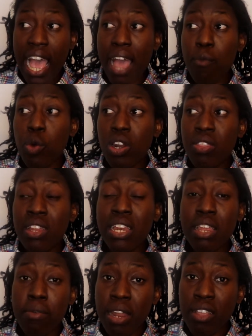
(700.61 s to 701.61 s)
And one of the
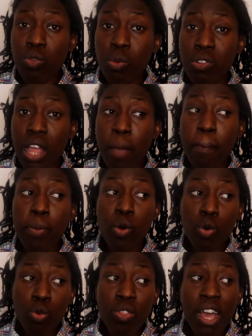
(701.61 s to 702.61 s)
lyrics was like,
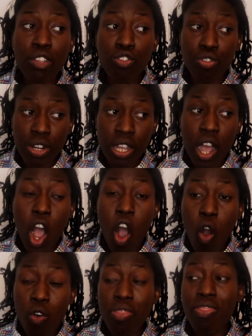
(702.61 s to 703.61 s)
pull that
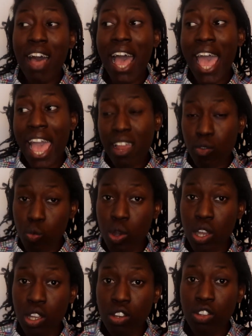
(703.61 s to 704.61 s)
trigger on that
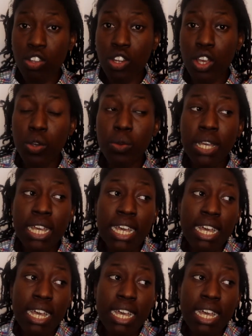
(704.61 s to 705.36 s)
N-word, you know.